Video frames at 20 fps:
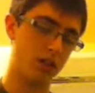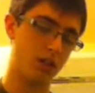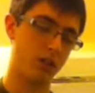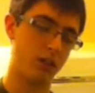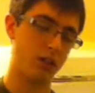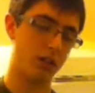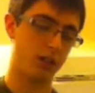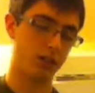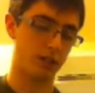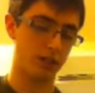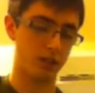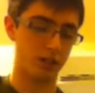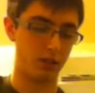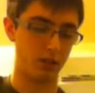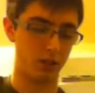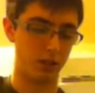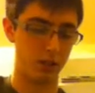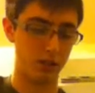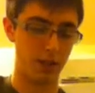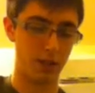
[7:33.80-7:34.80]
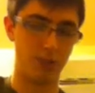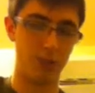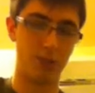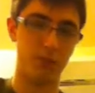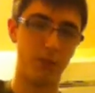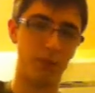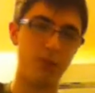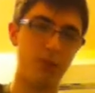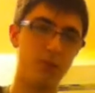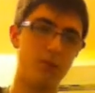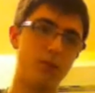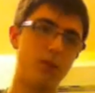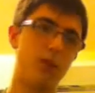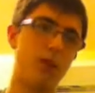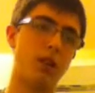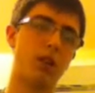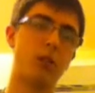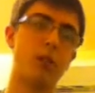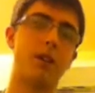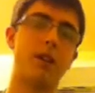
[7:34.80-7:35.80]
yeah. And so same
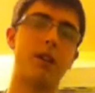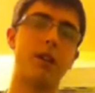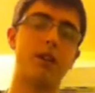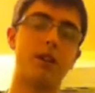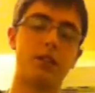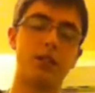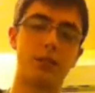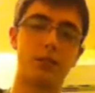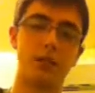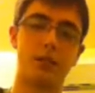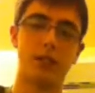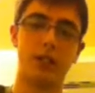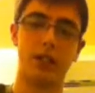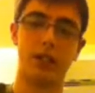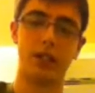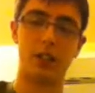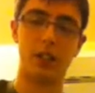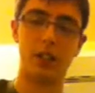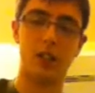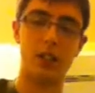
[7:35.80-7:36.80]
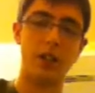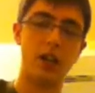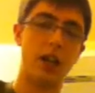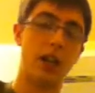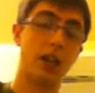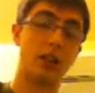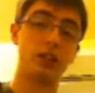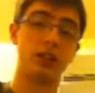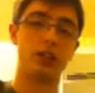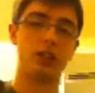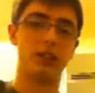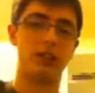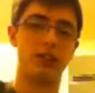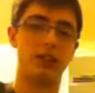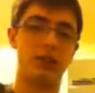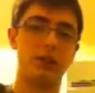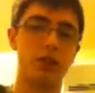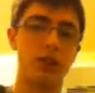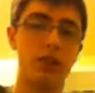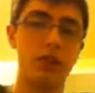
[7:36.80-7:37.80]
plucking pattern, except it's like actually it's a
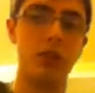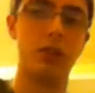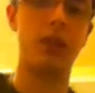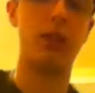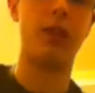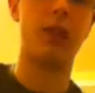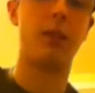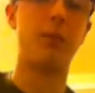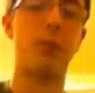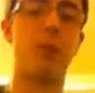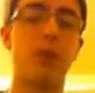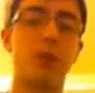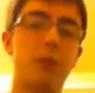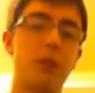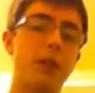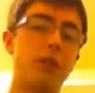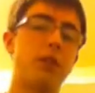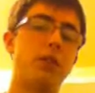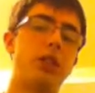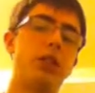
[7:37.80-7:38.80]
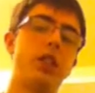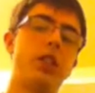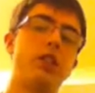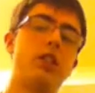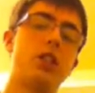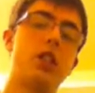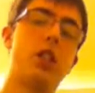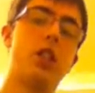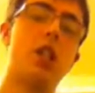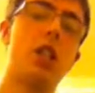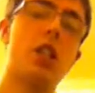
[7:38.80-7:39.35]
different. This is the only time the plucking pattern changed.